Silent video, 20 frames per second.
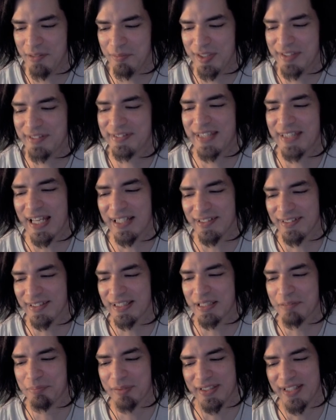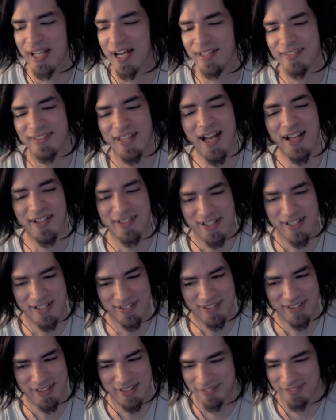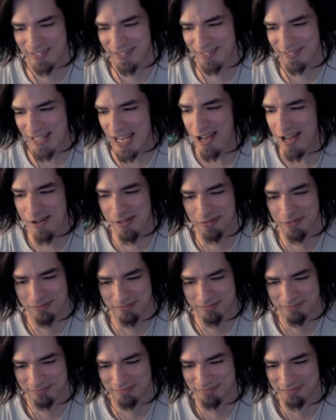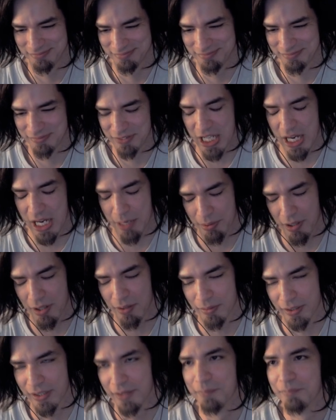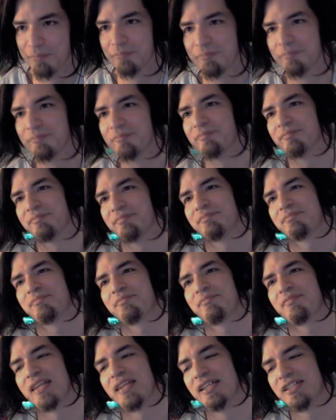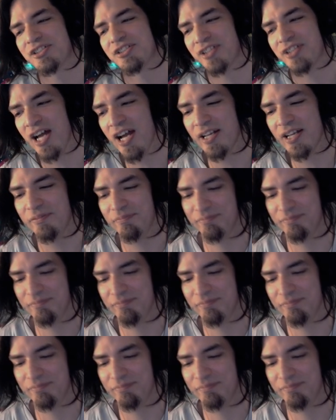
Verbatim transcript: is deadly, but not that deadly, is it? Now? Yeah, probably. Snipe?